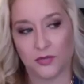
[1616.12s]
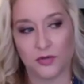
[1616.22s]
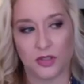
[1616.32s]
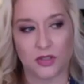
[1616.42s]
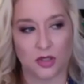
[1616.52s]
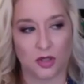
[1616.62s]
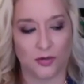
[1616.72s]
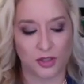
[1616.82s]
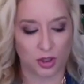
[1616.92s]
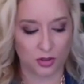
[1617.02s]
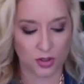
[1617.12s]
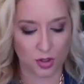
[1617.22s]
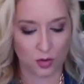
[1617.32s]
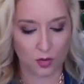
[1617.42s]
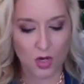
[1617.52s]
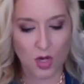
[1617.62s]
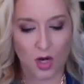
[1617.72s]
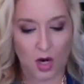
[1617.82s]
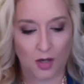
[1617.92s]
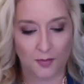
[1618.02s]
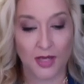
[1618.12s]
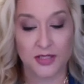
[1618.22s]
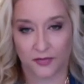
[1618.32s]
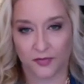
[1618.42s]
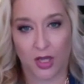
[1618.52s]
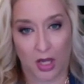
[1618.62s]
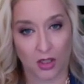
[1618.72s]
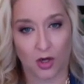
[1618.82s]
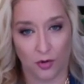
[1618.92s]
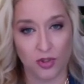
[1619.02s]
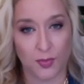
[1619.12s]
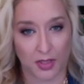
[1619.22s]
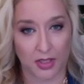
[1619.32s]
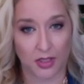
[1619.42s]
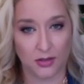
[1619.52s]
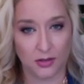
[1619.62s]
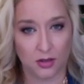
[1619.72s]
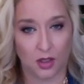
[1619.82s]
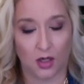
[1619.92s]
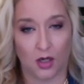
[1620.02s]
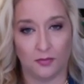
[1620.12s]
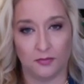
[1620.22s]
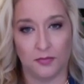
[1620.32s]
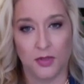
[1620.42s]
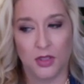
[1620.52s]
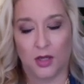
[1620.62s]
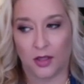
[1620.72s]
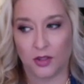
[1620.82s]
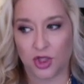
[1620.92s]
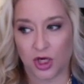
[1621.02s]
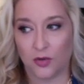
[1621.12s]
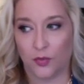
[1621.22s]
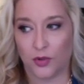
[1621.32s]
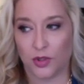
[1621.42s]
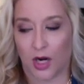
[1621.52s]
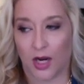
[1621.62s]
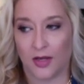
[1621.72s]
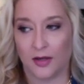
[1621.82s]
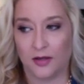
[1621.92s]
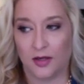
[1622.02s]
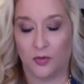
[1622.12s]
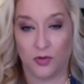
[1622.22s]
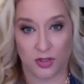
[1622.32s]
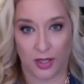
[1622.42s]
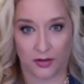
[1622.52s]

that's a good question. So um, I definitely had a coach by then. Um, and she, I, it was like